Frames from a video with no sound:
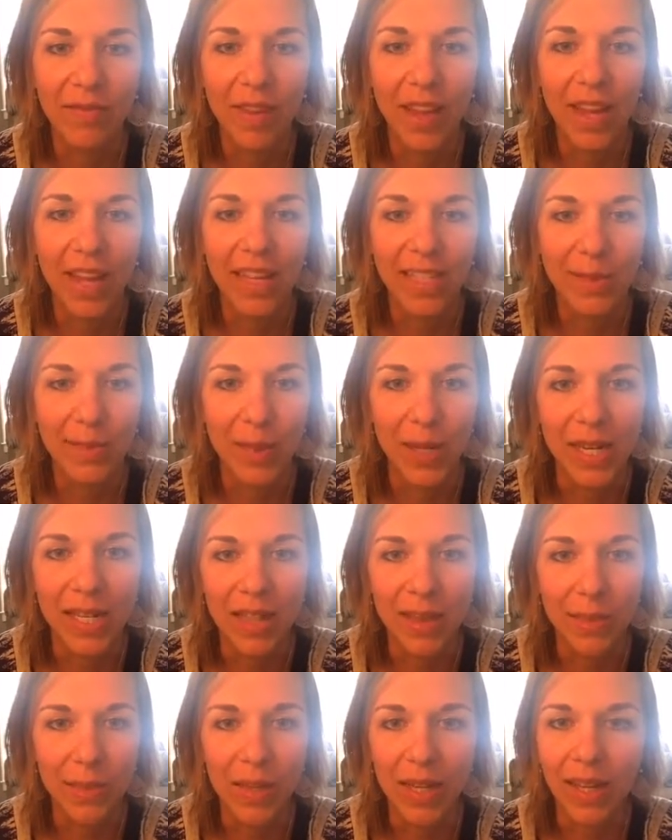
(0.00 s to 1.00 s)
I explained
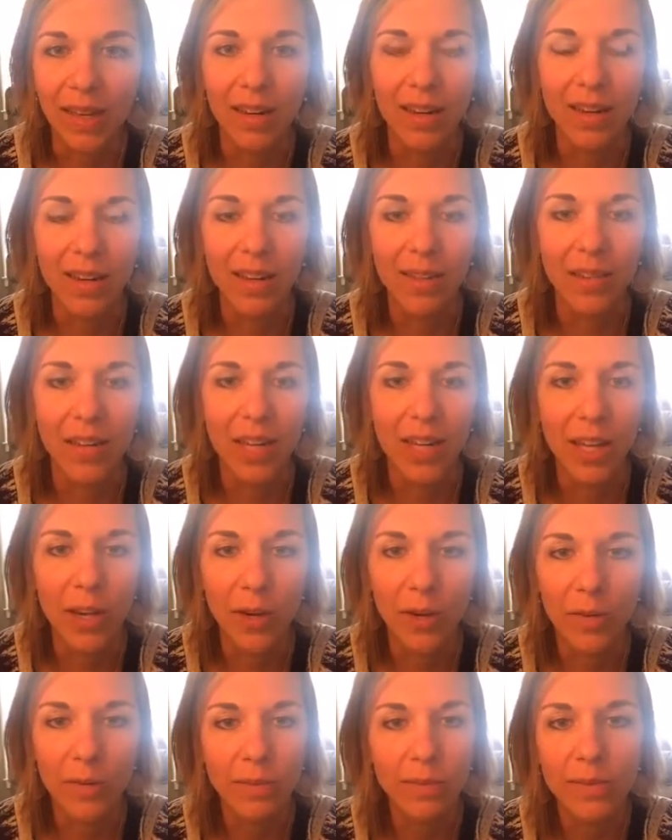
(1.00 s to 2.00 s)
at the beginning of the
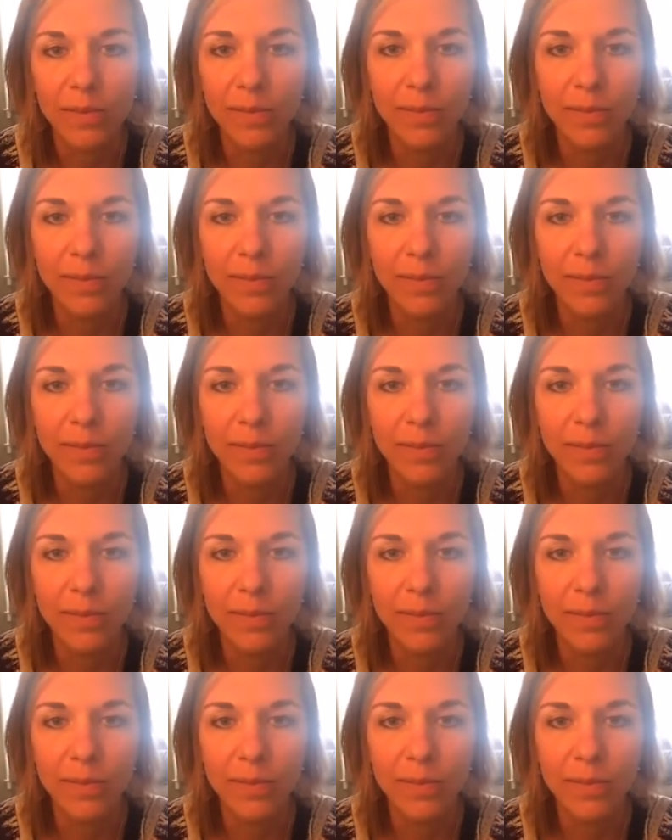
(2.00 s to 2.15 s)
video,